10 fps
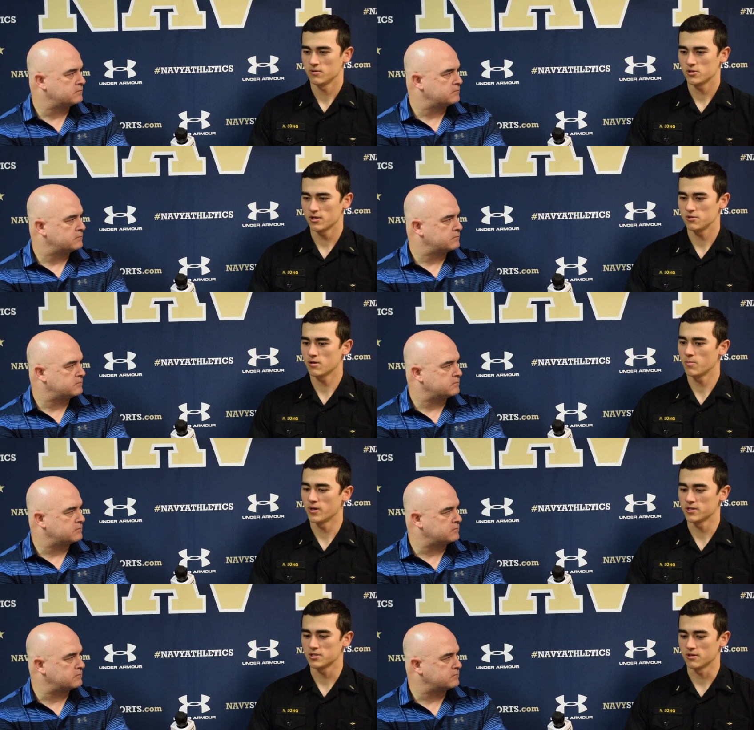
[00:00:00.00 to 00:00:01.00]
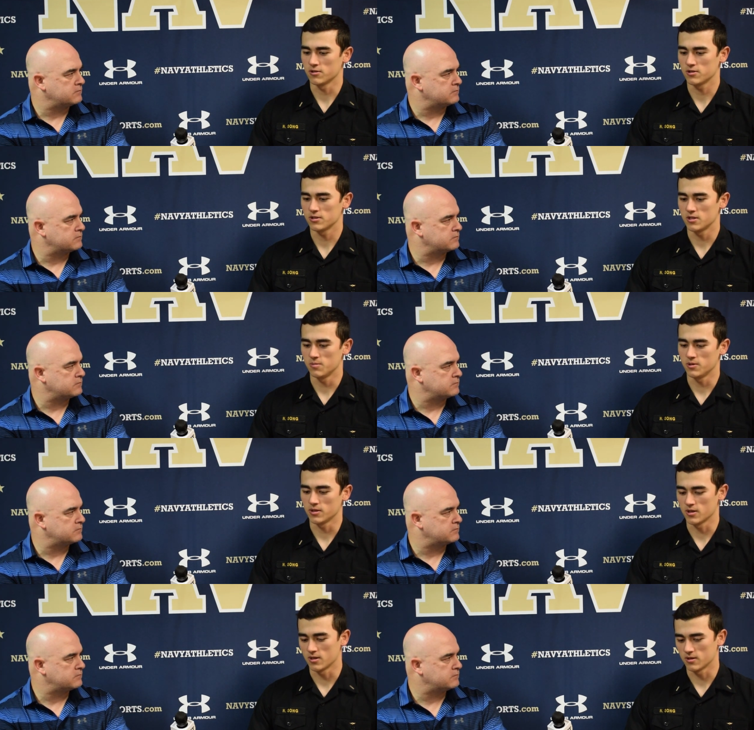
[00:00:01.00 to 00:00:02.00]
Speaker 1: try to do our best, you know,
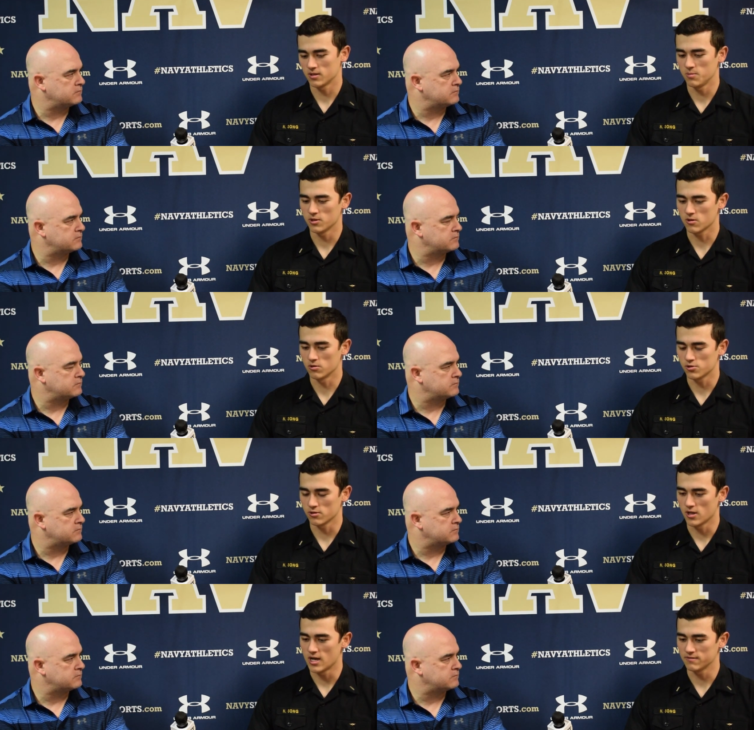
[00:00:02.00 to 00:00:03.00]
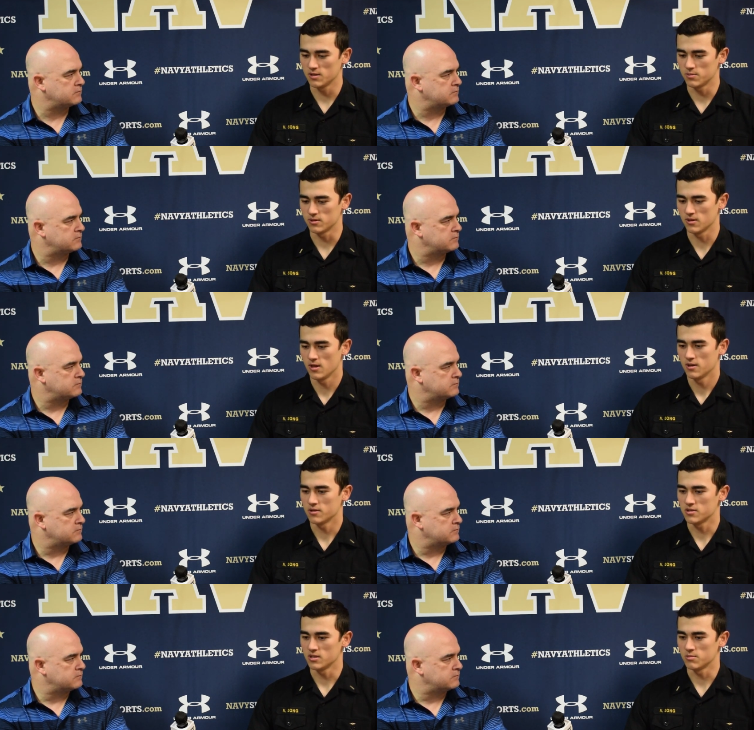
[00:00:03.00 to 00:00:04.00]
keeping uh, keeping the culture alive, keeping the
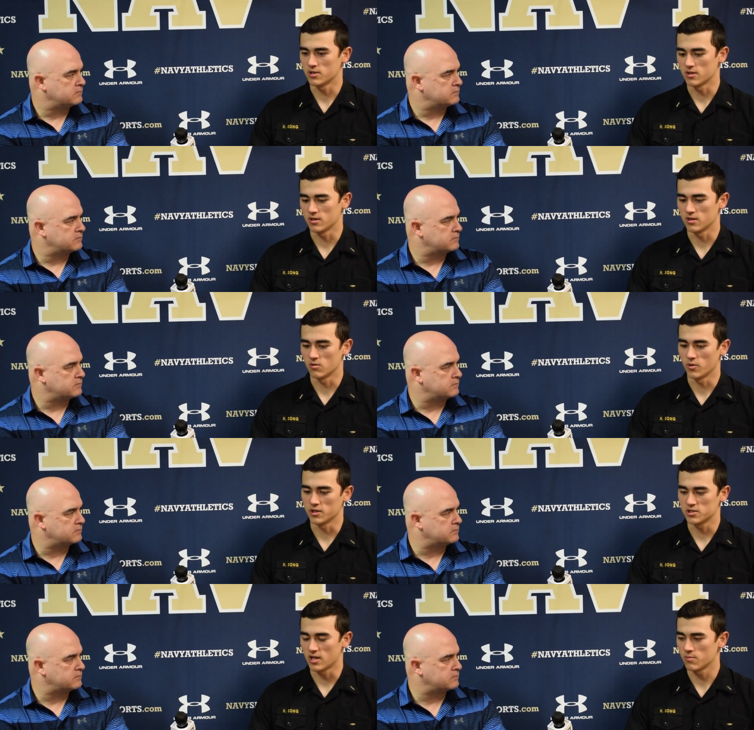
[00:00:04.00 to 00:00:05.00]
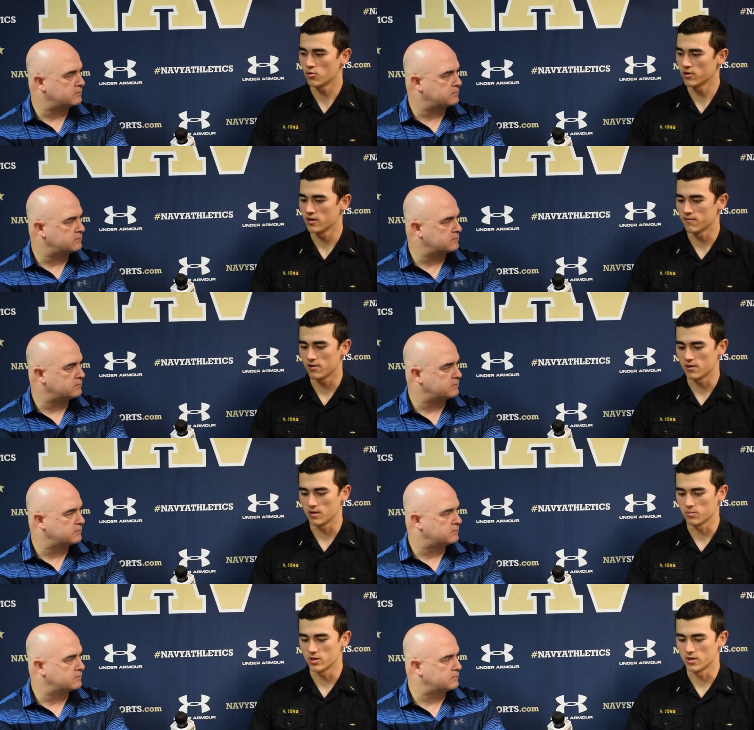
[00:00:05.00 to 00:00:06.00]
team in a in a winning standpoint and
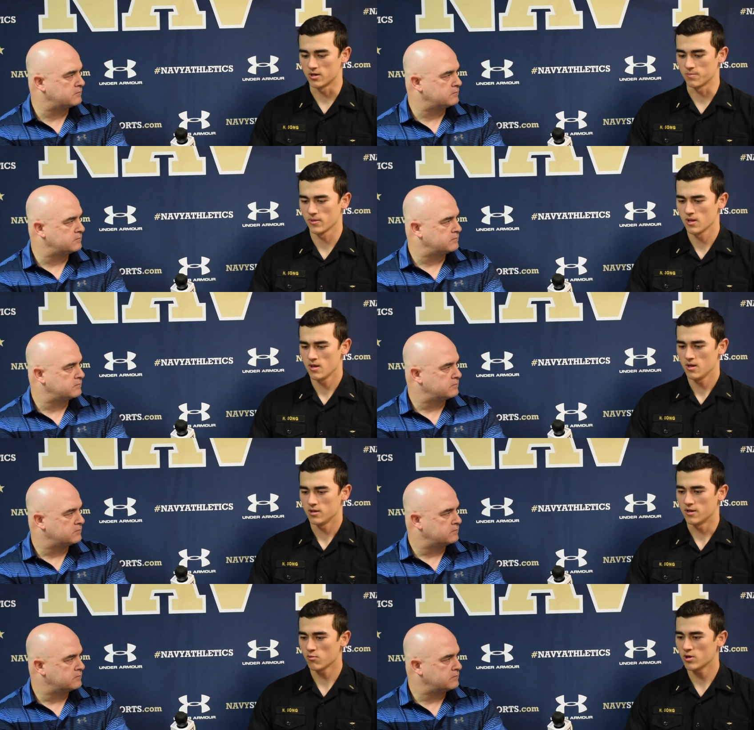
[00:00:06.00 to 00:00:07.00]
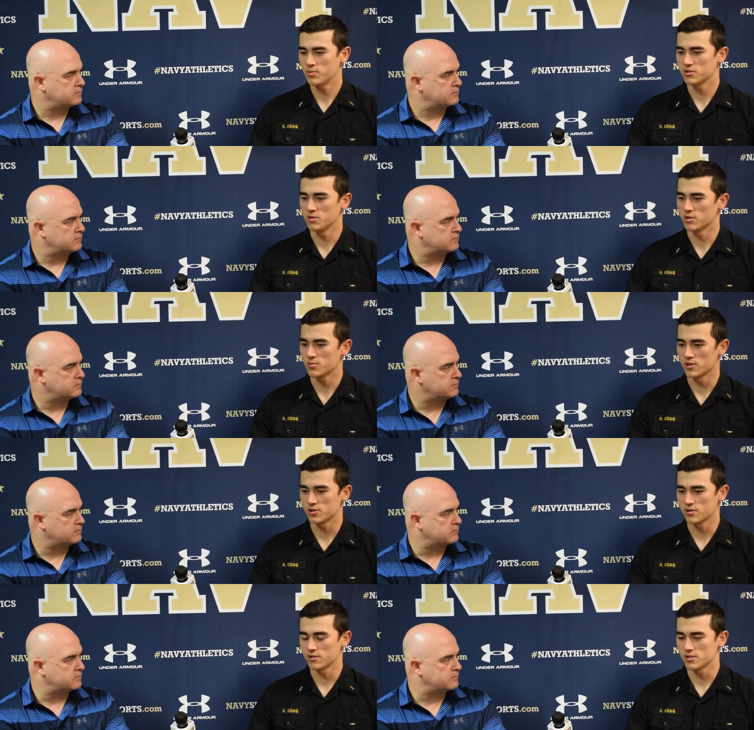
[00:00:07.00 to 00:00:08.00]
everything, but. Um, you never want to put too much
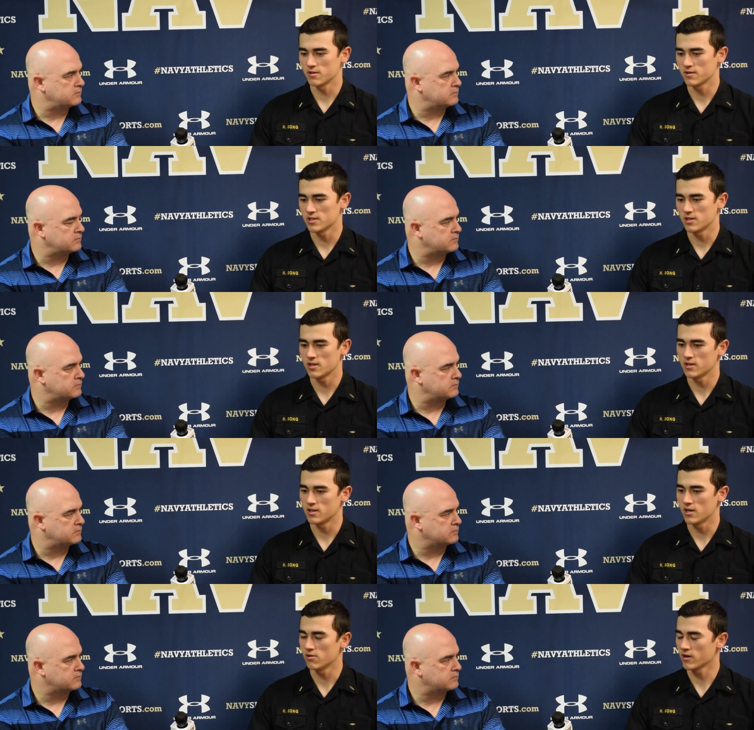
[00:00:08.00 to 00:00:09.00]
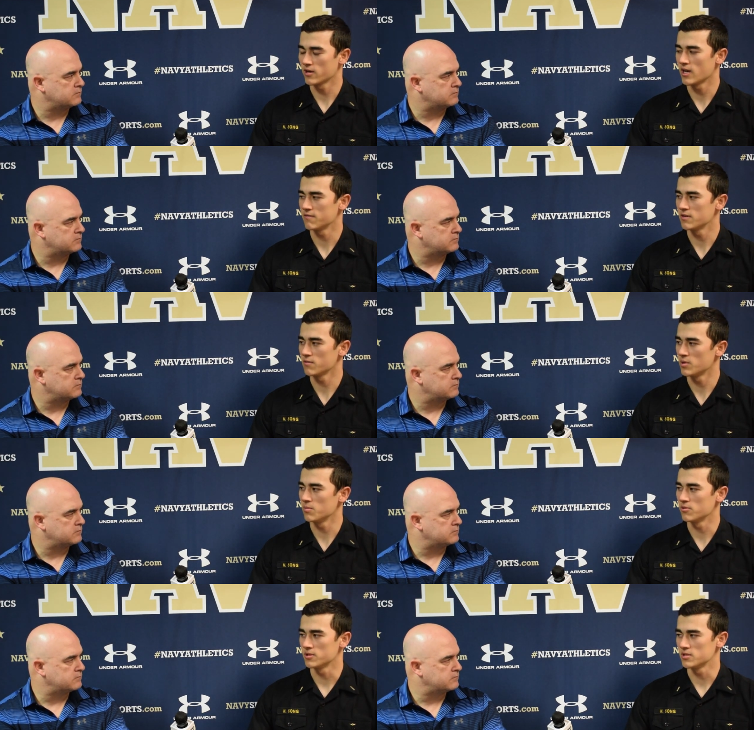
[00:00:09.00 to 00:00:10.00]
pressure on yourself because at the end of the day, you are going to have different
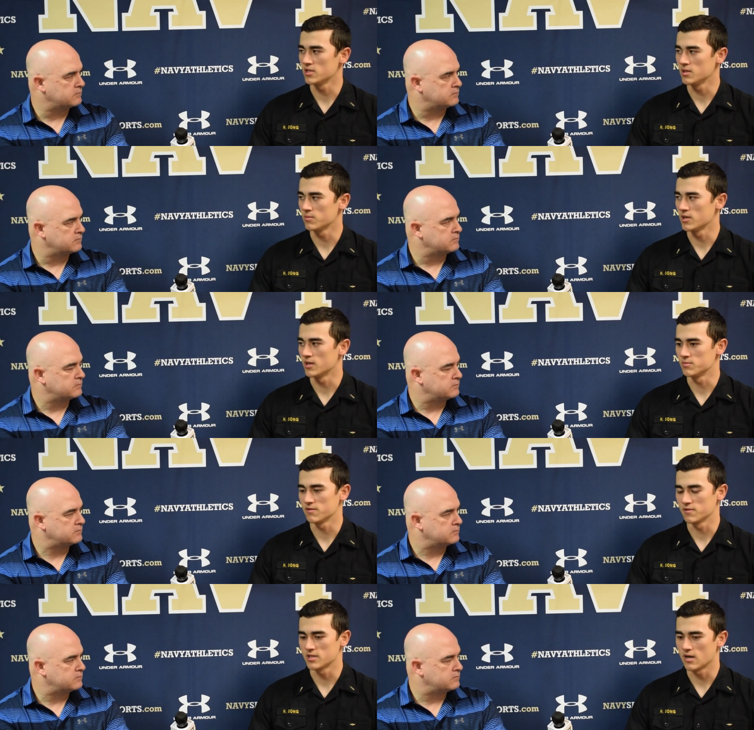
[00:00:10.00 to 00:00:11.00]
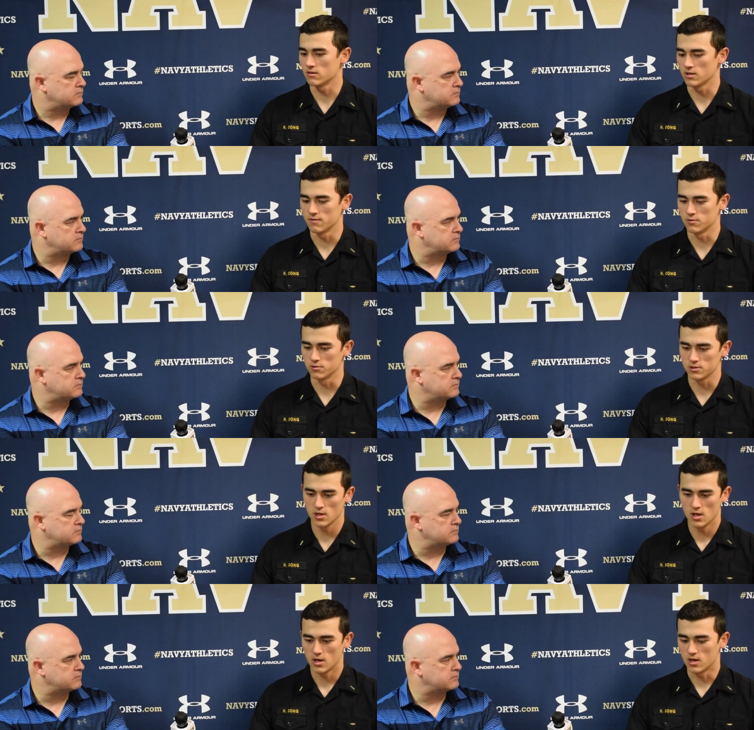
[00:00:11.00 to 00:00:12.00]
people on the team, um, different talent levels.
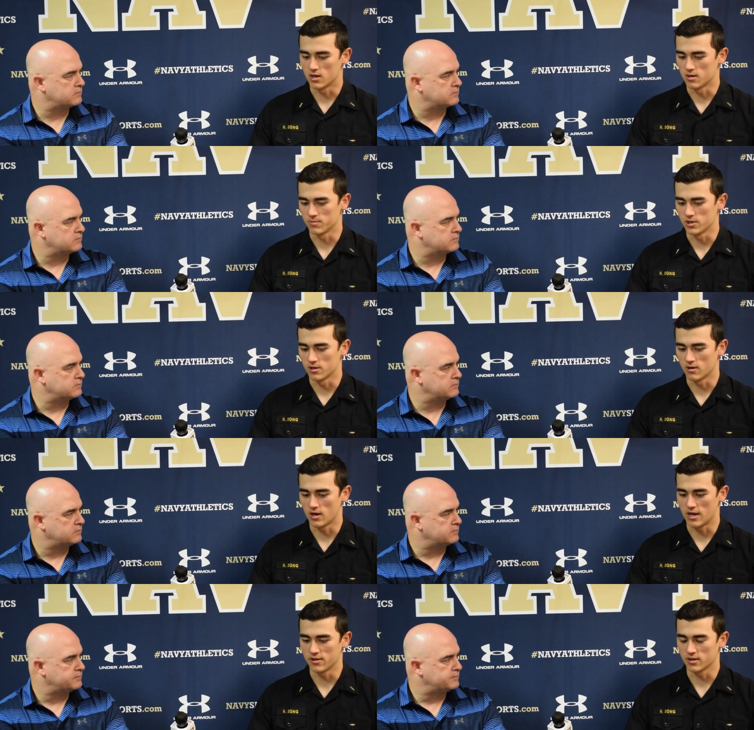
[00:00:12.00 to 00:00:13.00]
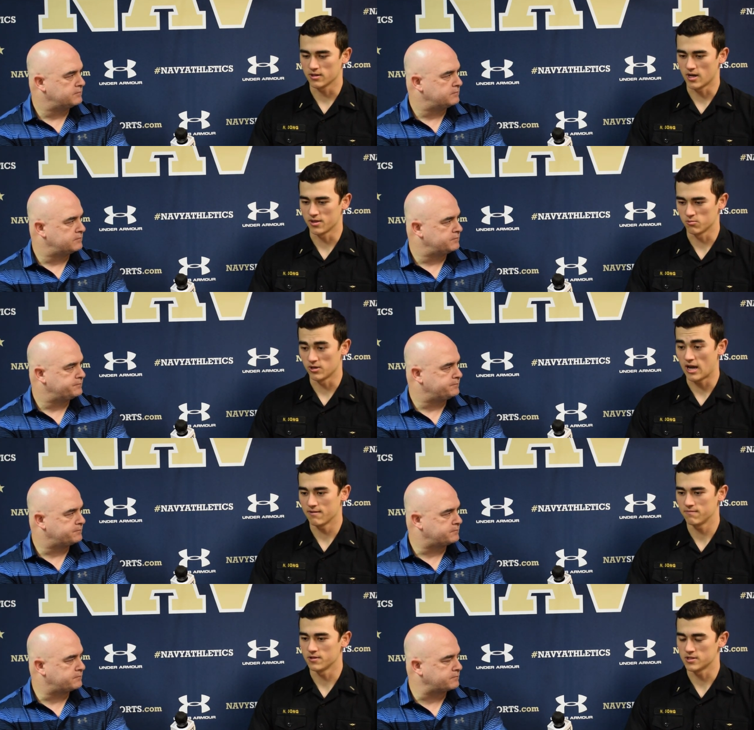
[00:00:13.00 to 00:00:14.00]
Um, you know, I think I think we
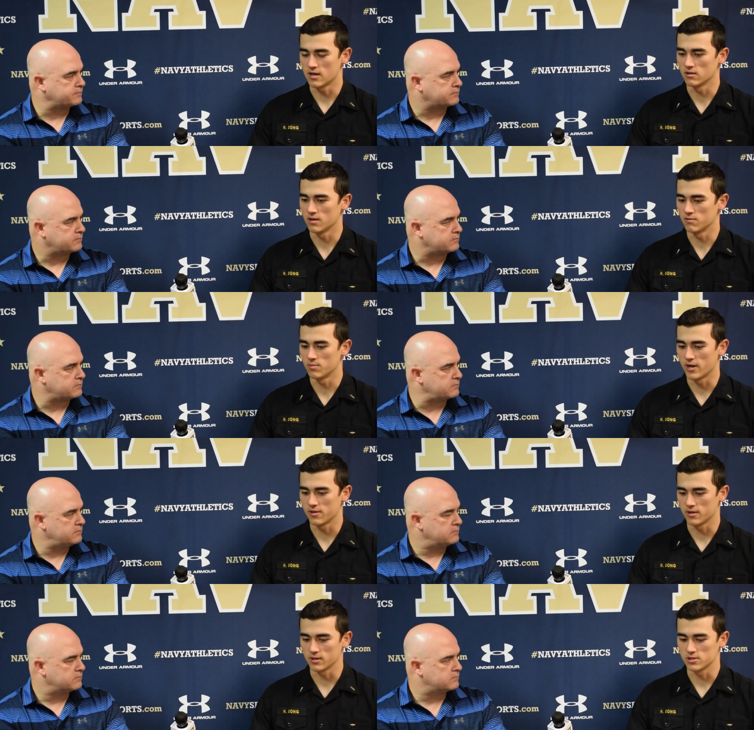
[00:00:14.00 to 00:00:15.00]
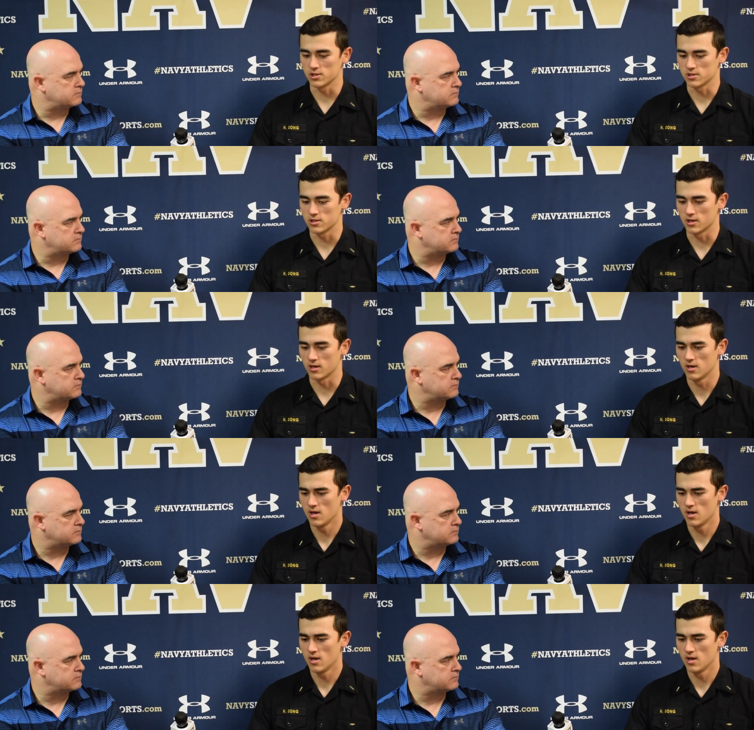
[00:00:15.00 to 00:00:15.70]
have the talent level, but I think it's just uh,